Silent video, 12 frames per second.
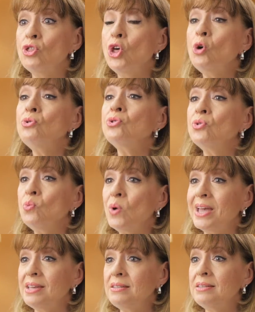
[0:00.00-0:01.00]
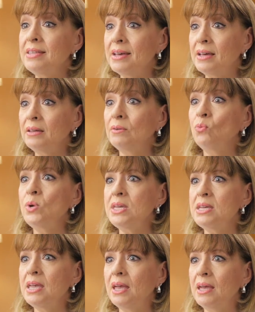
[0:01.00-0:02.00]
Those are the ways that
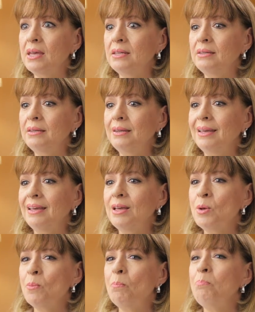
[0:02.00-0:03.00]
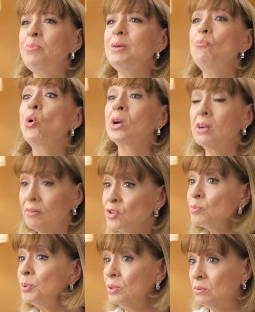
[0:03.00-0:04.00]
we can be more
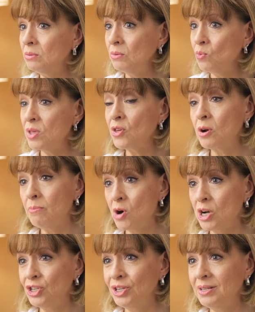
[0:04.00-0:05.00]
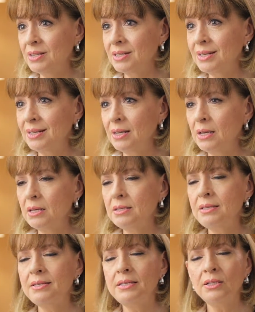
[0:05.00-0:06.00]
comfortable with our margins,
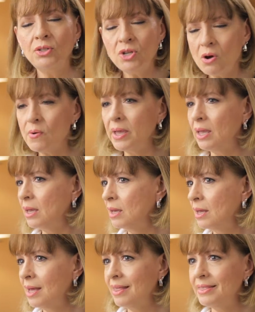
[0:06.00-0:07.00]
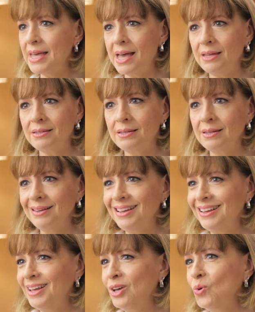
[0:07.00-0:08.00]
still knowing that
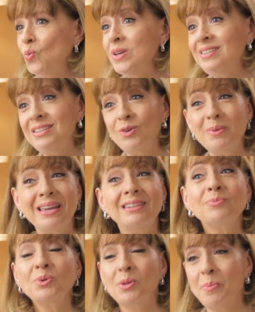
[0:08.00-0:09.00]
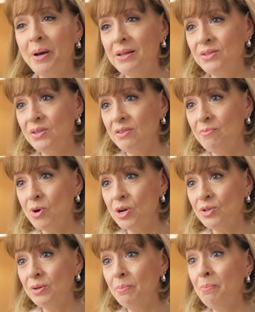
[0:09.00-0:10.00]
we still may end up with a positive
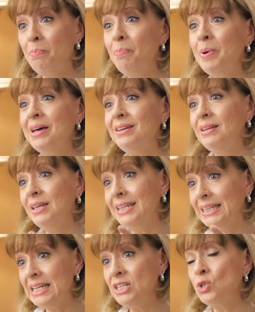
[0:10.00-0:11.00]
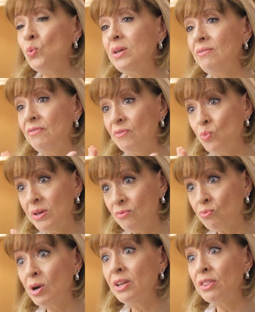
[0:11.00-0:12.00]
margin, but at least we've
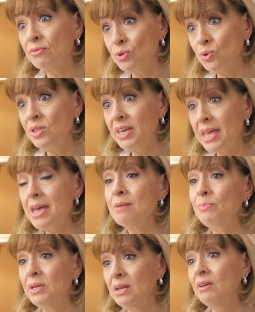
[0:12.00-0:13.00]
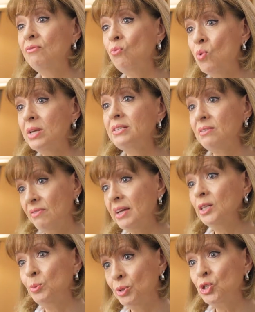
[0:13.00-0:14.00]
run through the gambit of what's
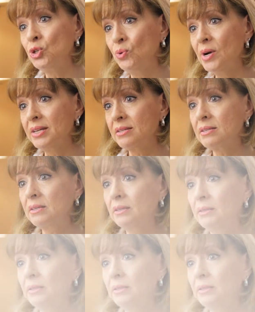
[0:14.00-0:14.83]
available to us.